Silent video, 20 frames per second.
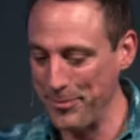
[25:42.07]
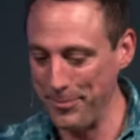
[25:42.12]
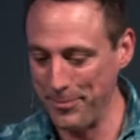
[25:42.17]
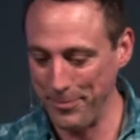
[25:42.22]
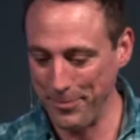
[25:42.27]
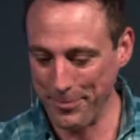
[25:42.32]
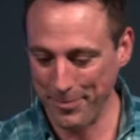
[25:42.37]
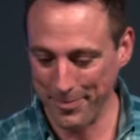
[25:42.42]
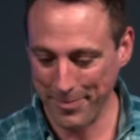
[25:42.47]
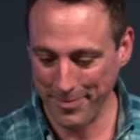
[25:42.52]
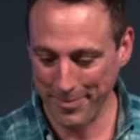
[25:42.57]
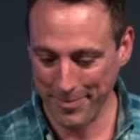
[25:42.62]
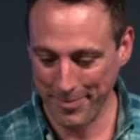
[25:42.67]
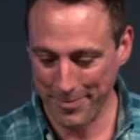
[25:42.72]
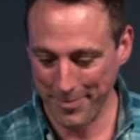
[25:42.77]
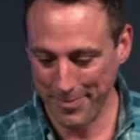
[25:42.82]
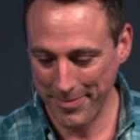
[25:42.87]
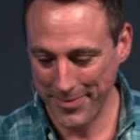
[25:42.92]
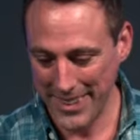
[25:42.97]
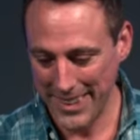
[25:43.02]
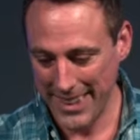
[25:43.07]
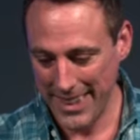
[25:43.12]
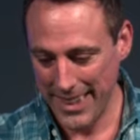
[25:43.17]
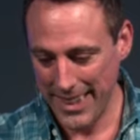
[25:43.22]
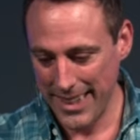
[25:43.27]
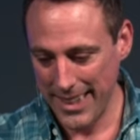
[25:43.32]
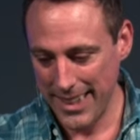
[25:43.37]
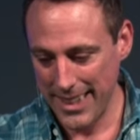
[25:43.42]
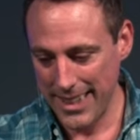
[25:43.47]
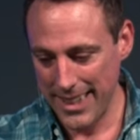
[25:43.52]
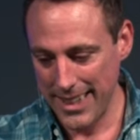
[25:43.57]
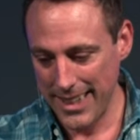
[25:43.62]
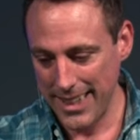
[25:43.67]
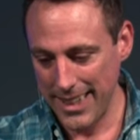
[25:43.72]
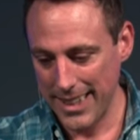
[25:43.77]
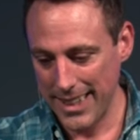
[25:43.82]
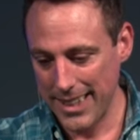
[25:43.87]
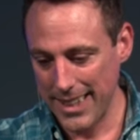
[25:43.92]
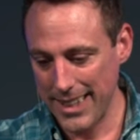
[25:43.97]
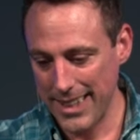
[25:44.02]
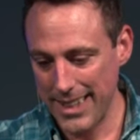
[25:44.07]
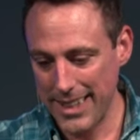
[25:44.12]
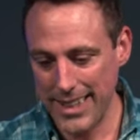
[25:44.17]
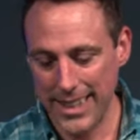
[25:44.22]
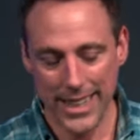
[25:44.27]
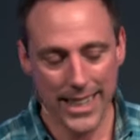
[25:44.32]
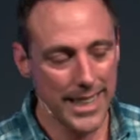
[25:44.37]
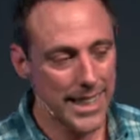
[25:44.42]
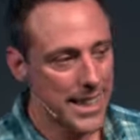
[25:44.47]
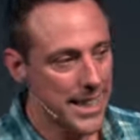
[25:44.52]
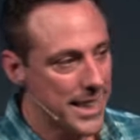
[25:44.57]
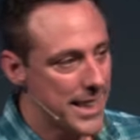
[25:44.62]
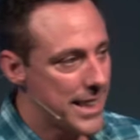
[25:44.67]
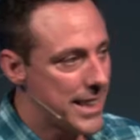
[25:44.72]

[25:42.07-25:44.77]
Nobody speaks.